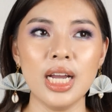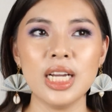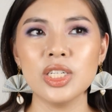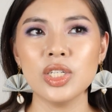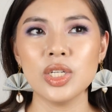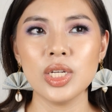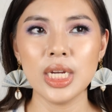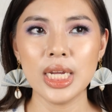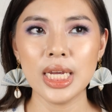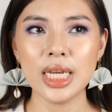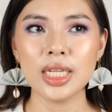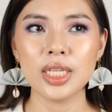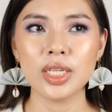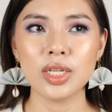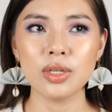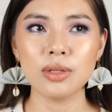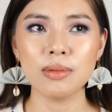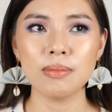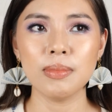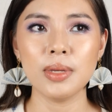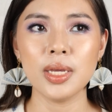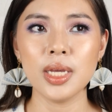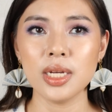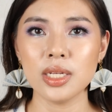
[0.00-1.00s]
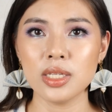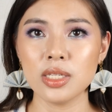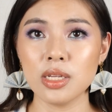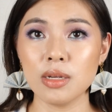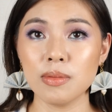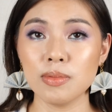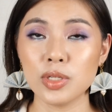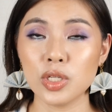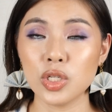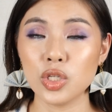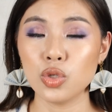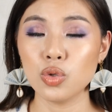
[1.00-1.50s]
Actually, it could be a
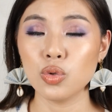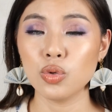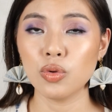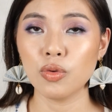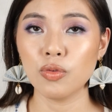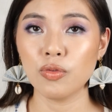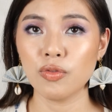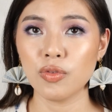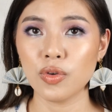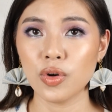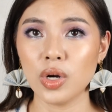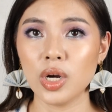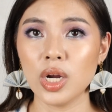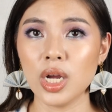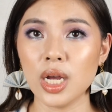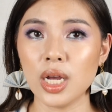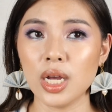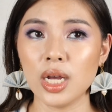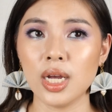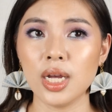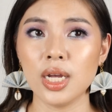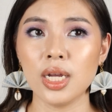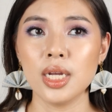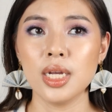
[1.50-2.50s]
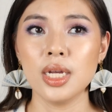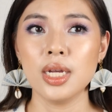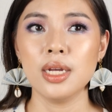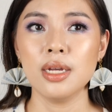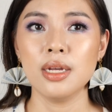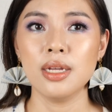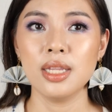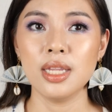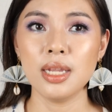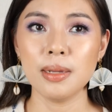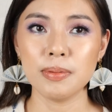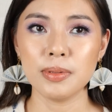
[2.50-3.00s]
substitute for a
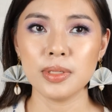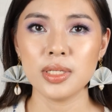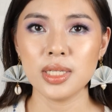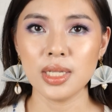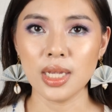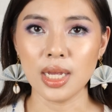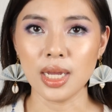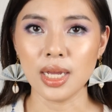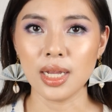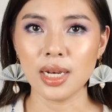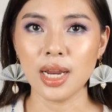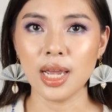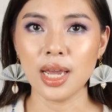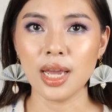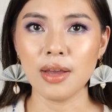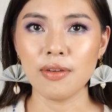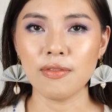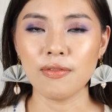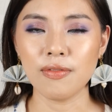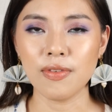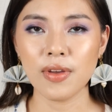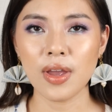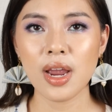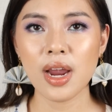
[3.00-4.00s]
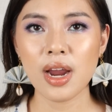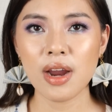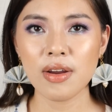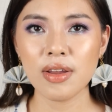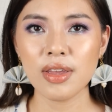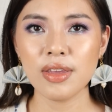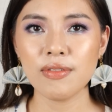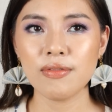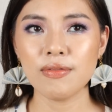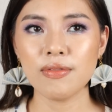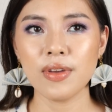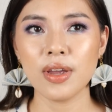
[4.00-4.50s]
lipstick, like a
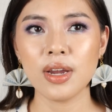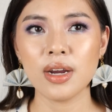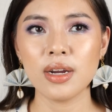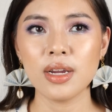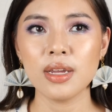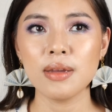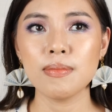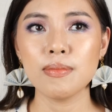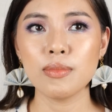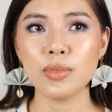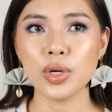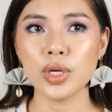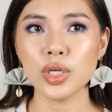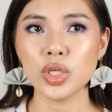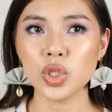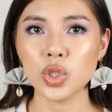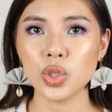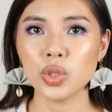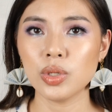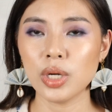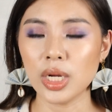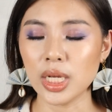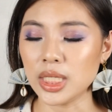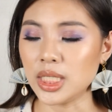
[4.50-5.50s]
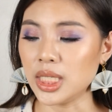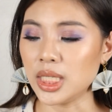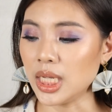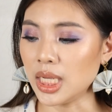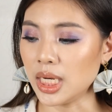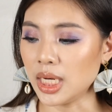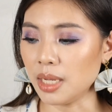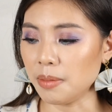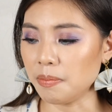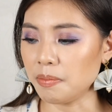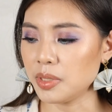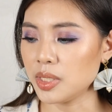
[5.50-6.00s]
very, very
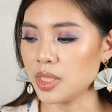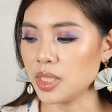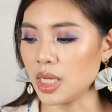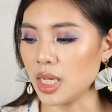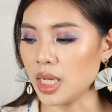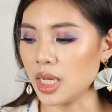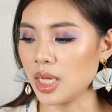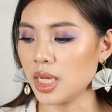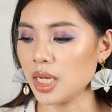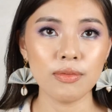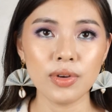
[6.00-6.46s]
moisturizing lipstick.